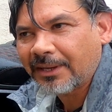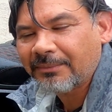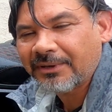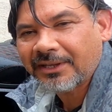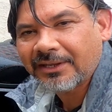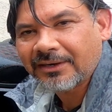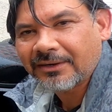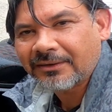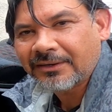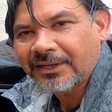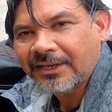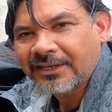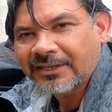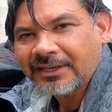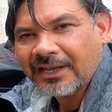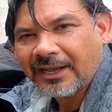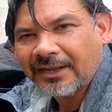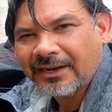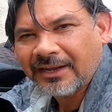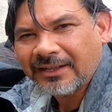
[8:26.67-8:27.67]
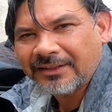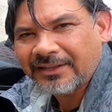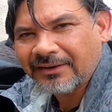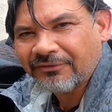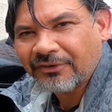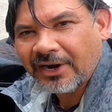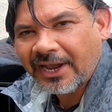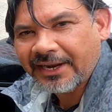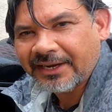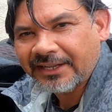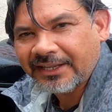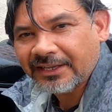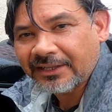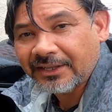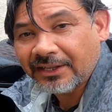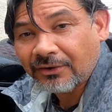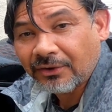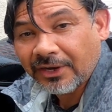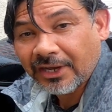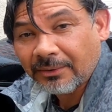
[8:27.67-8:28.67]
Maybe it'll uh, different
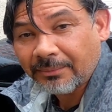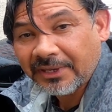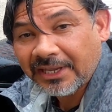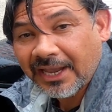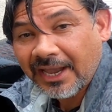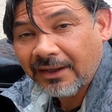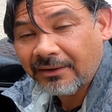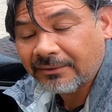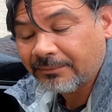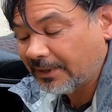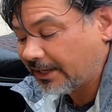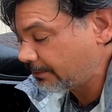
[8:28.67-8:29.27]
idea that'll help me out.